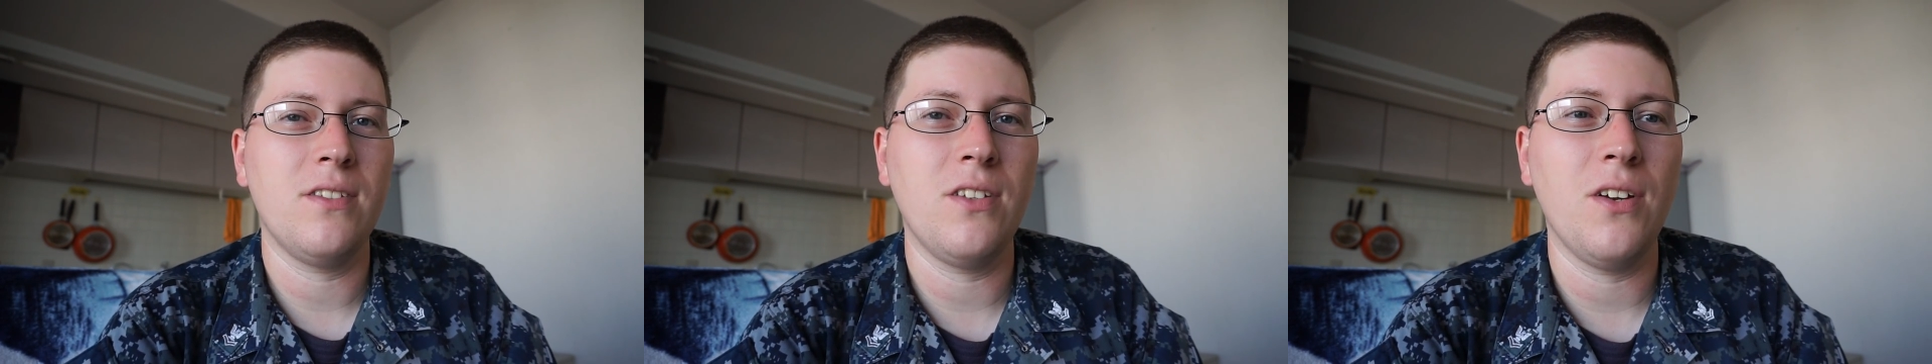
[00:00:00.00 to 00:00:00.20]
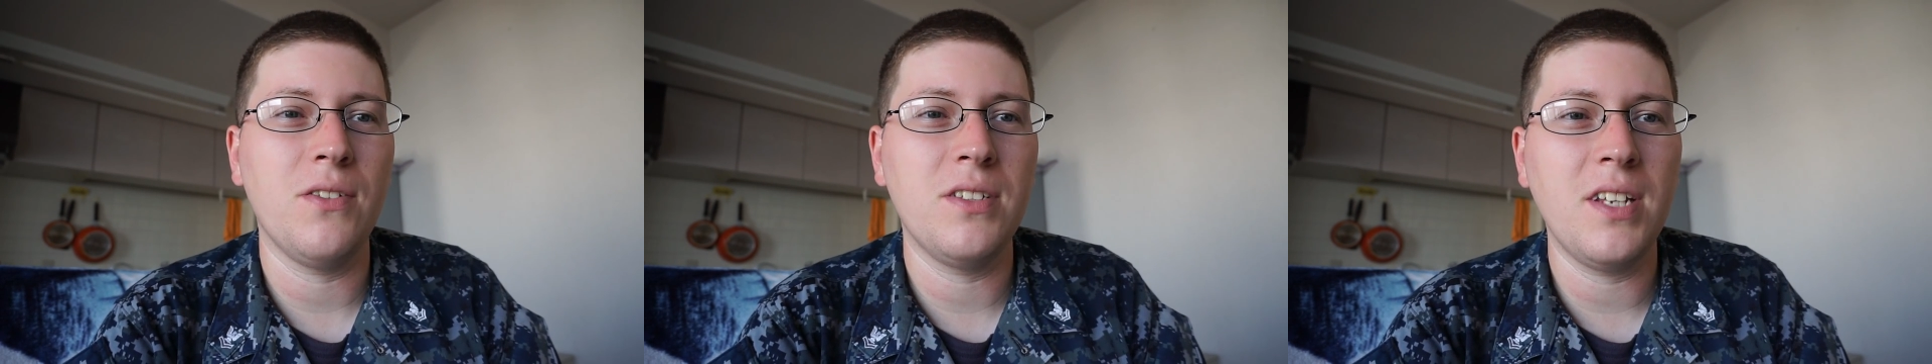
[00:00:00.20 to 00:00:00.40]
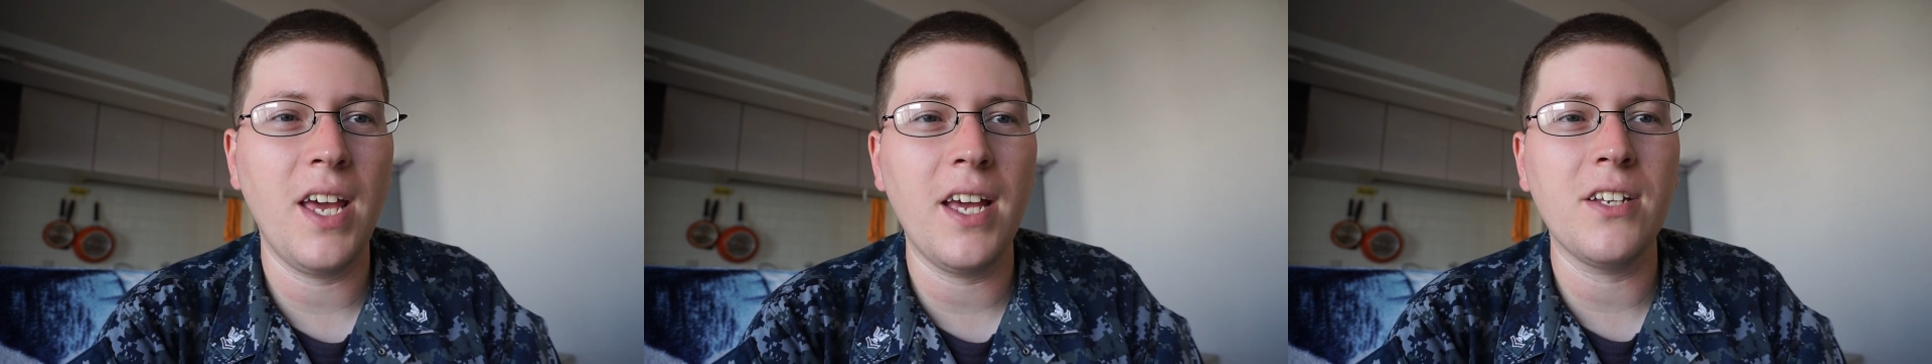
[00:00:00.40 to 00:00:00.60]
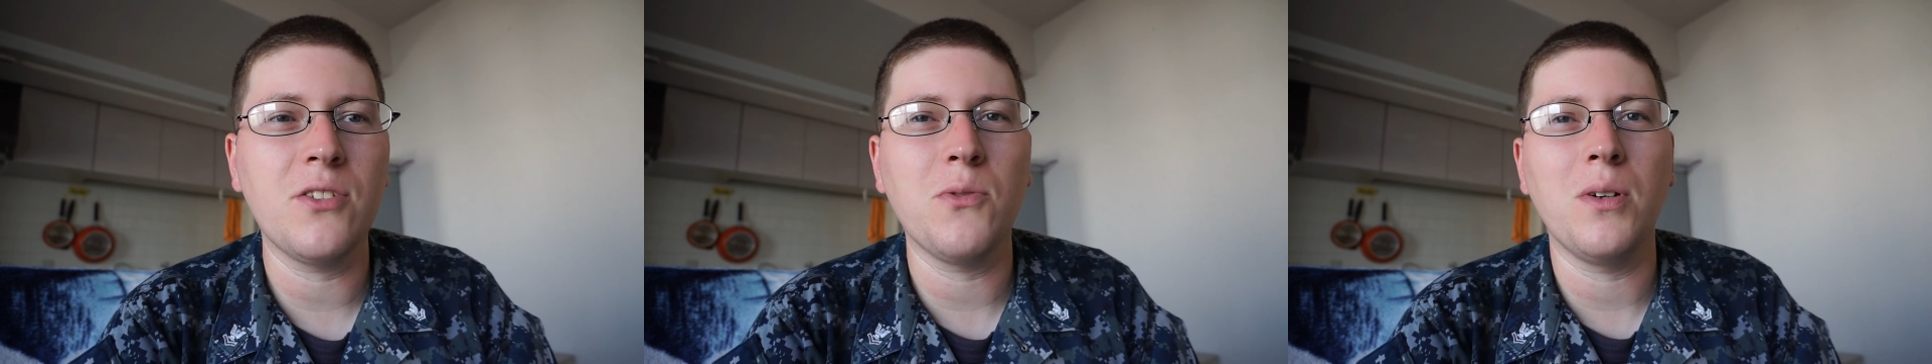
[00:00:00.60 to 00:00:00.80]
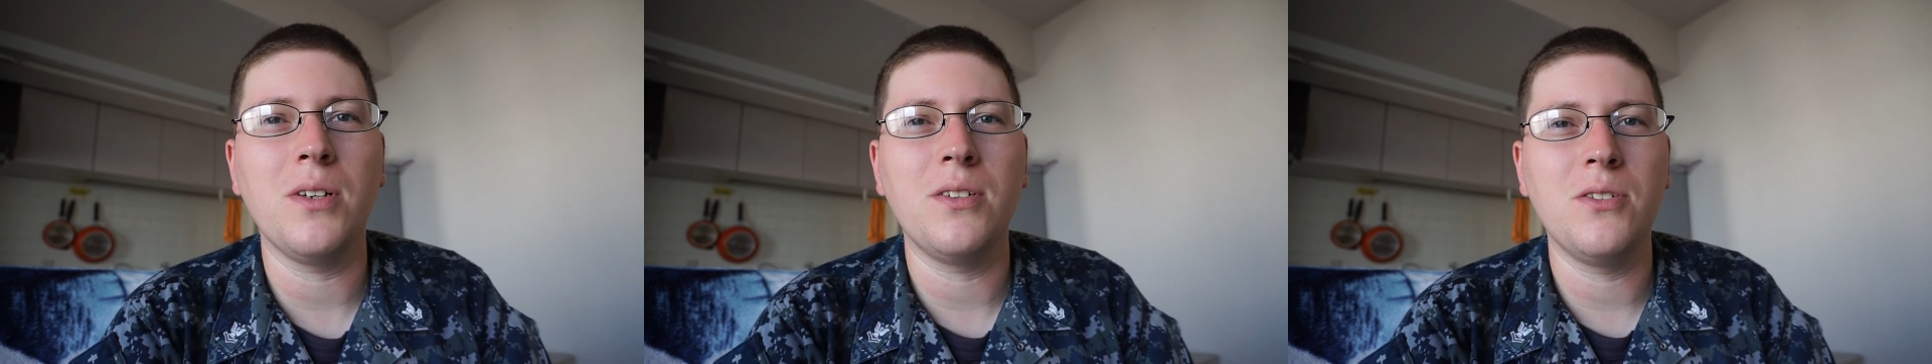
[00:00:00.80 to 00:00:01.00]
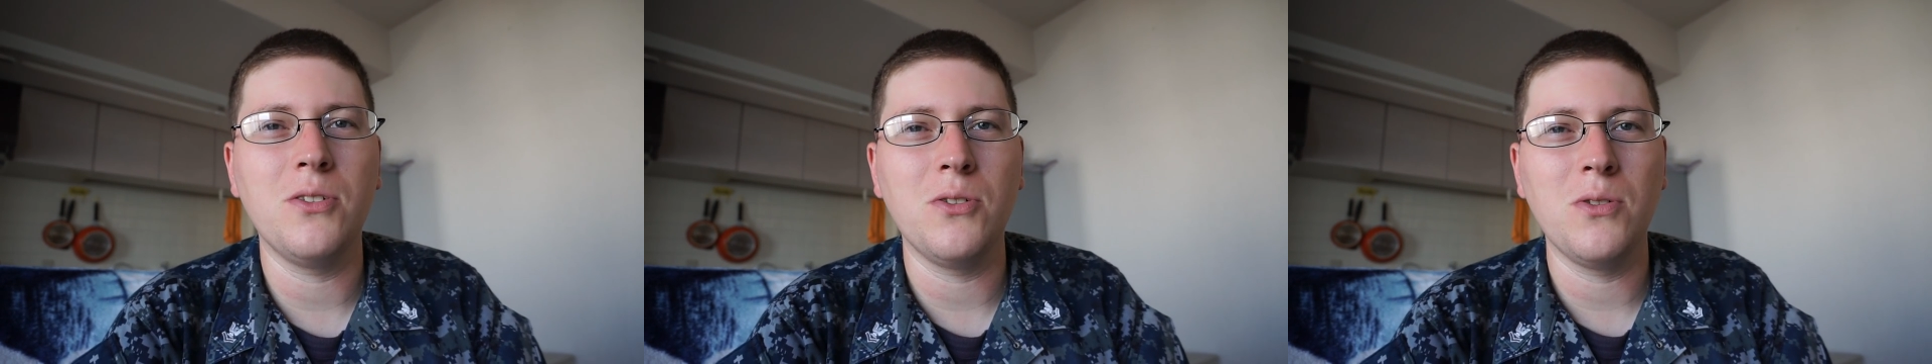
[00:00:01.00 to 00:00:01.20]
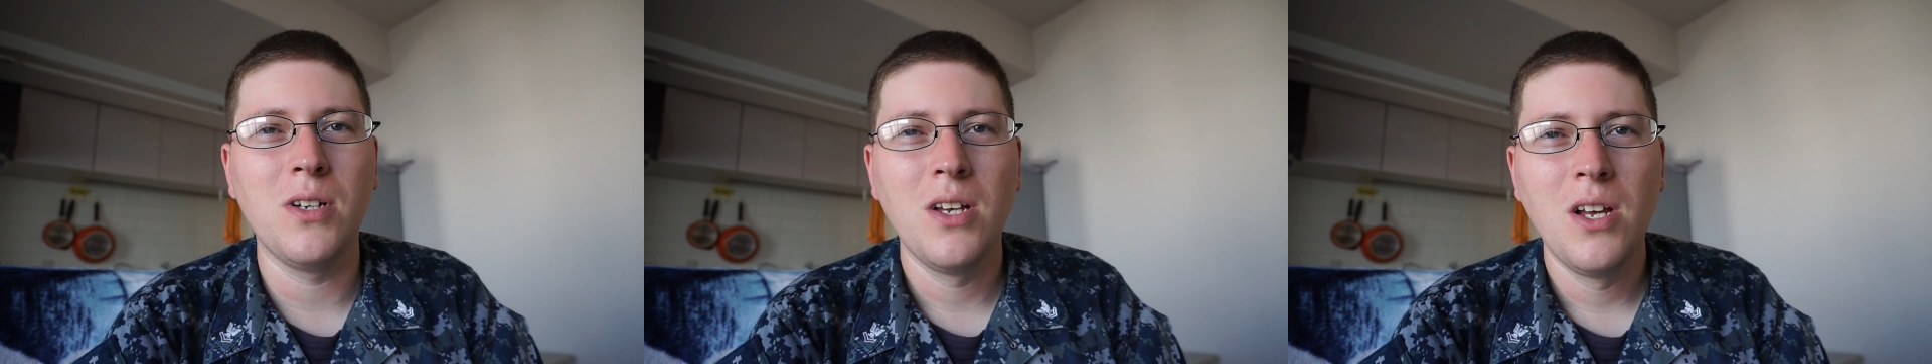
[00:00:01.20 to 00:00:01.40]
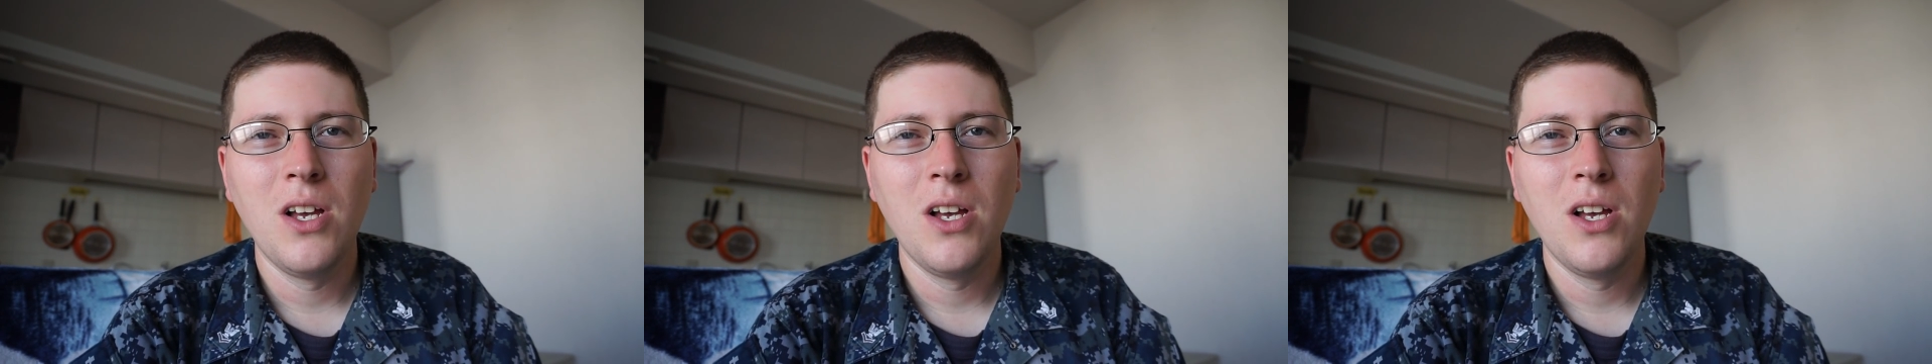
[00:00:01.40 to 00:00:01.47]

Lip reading: So today I just wanted to